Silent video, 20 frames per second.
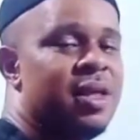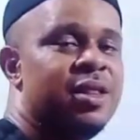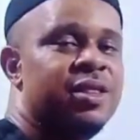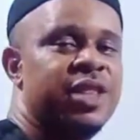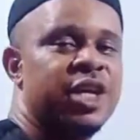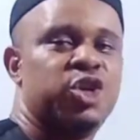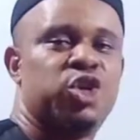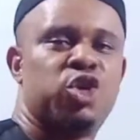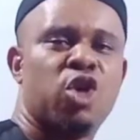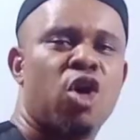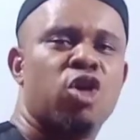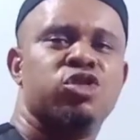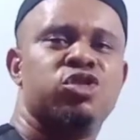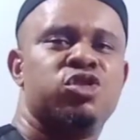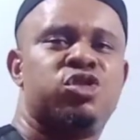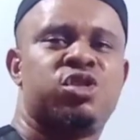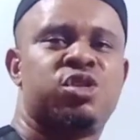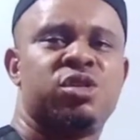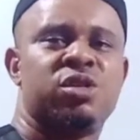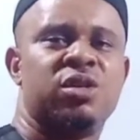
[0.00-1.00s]
they
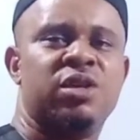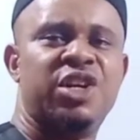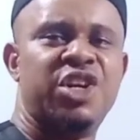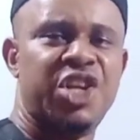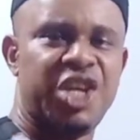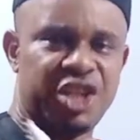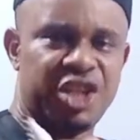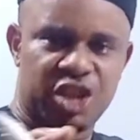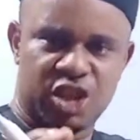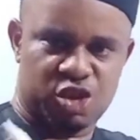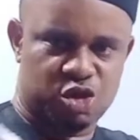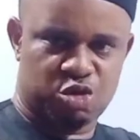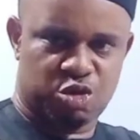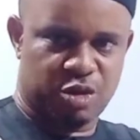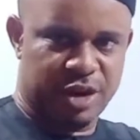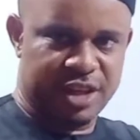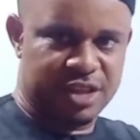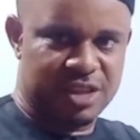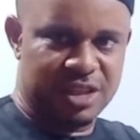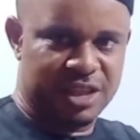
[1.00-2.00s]
don't need
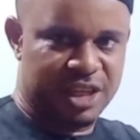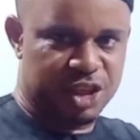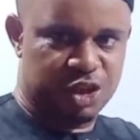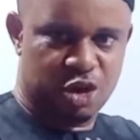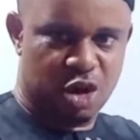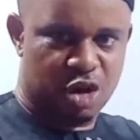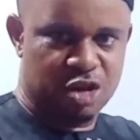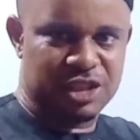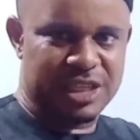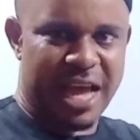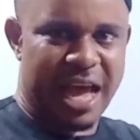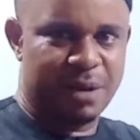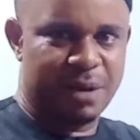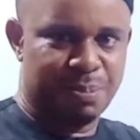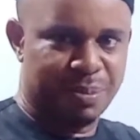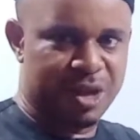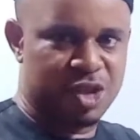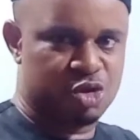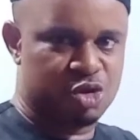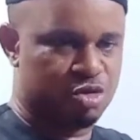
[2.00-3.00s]
stress. They don't
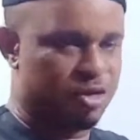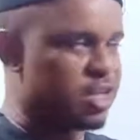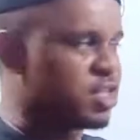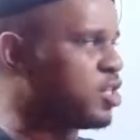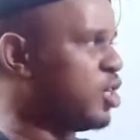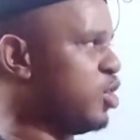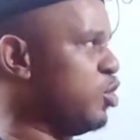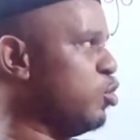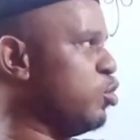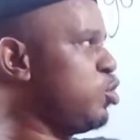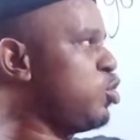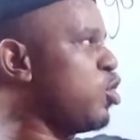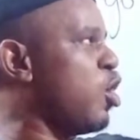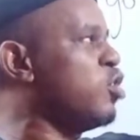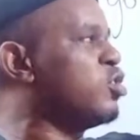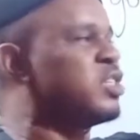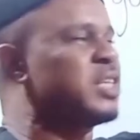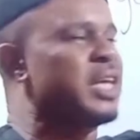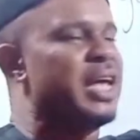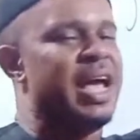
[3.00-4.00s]
admit stress. You
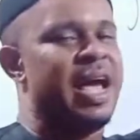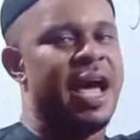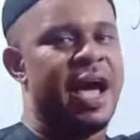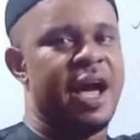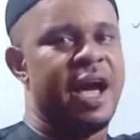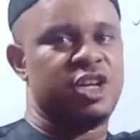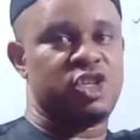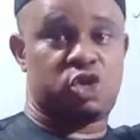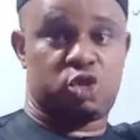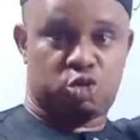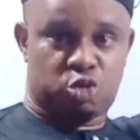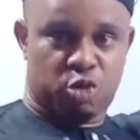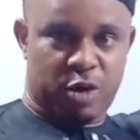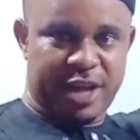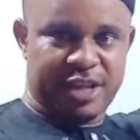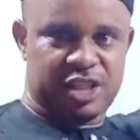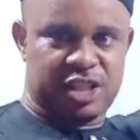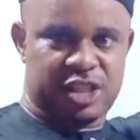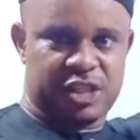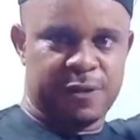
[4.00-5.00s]
don't
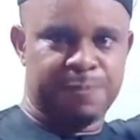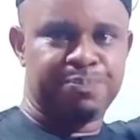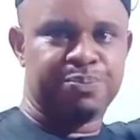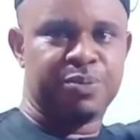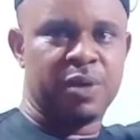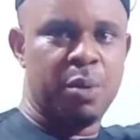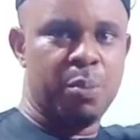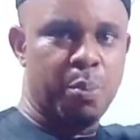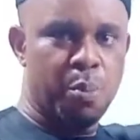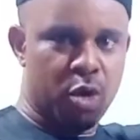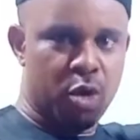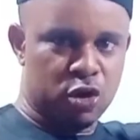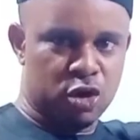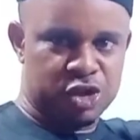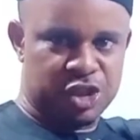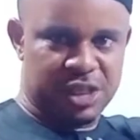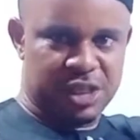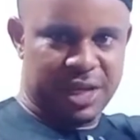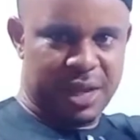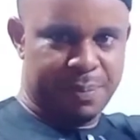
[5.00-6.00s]
stress
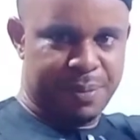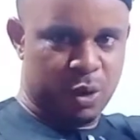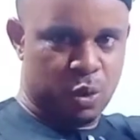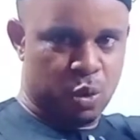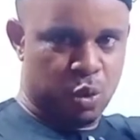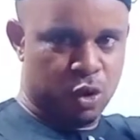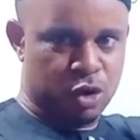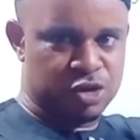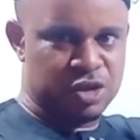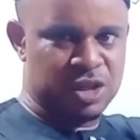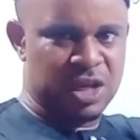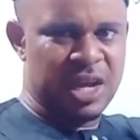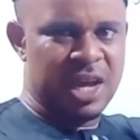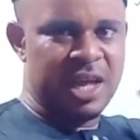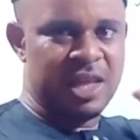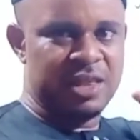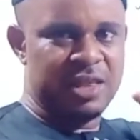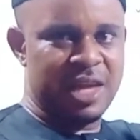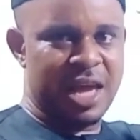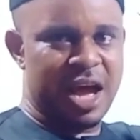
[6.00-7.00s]
monosyllabic words.
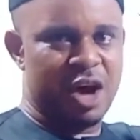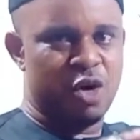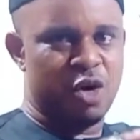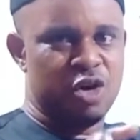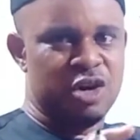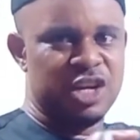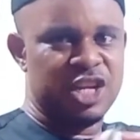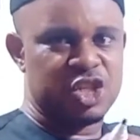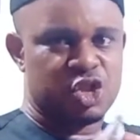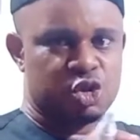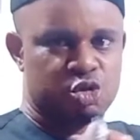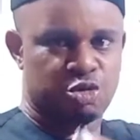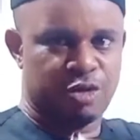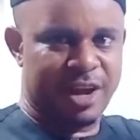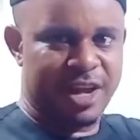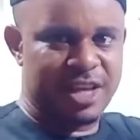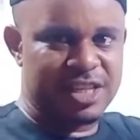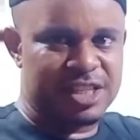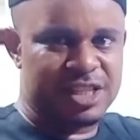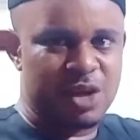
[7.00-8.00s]
They are only
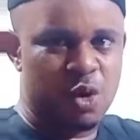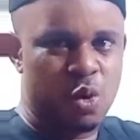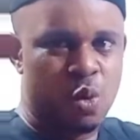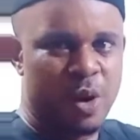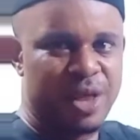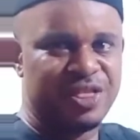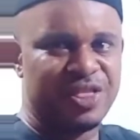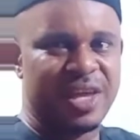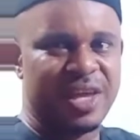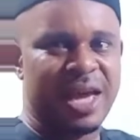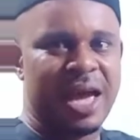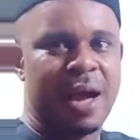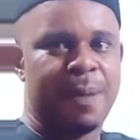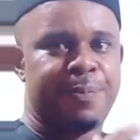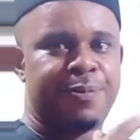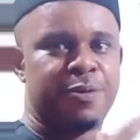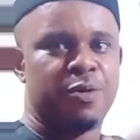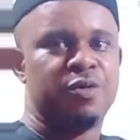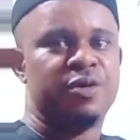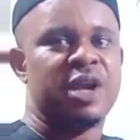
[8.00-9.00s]
stressed when they
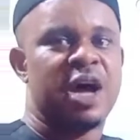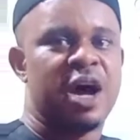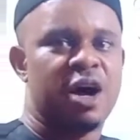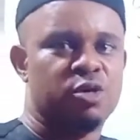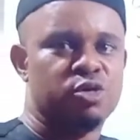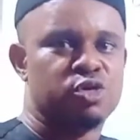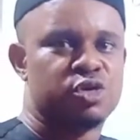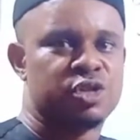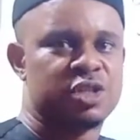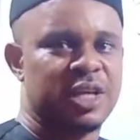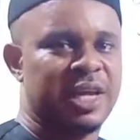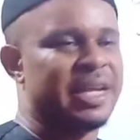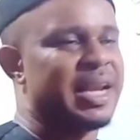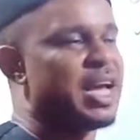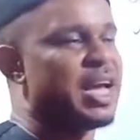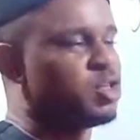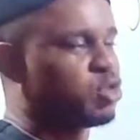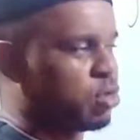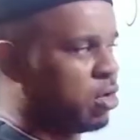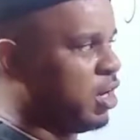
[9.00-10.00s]
are pronounced in
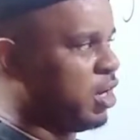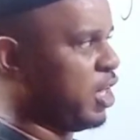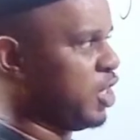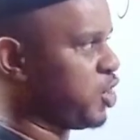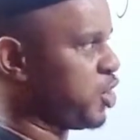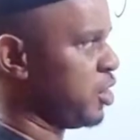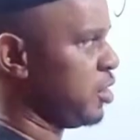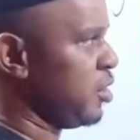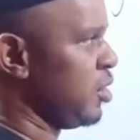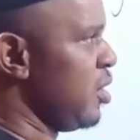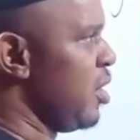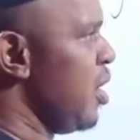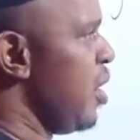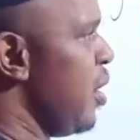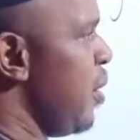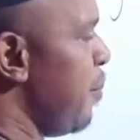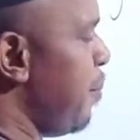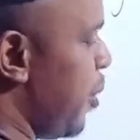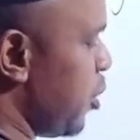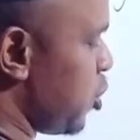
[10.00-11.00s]
isolation.
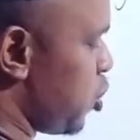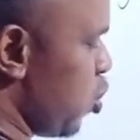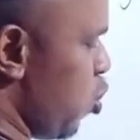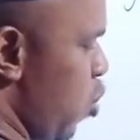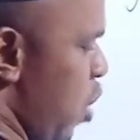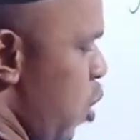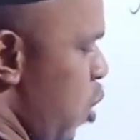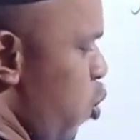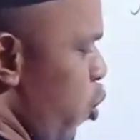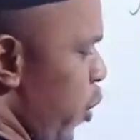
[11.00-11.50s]
But when